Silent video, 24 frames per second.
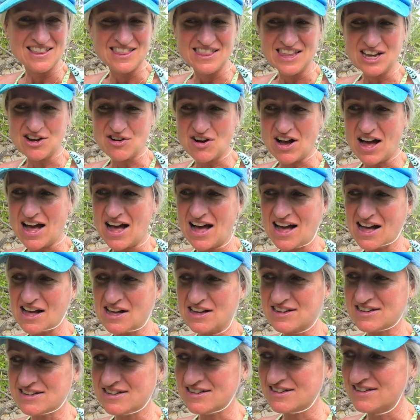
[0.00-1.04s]
there are,
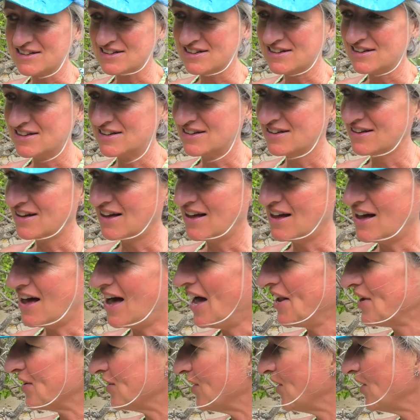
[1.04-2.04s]
I don't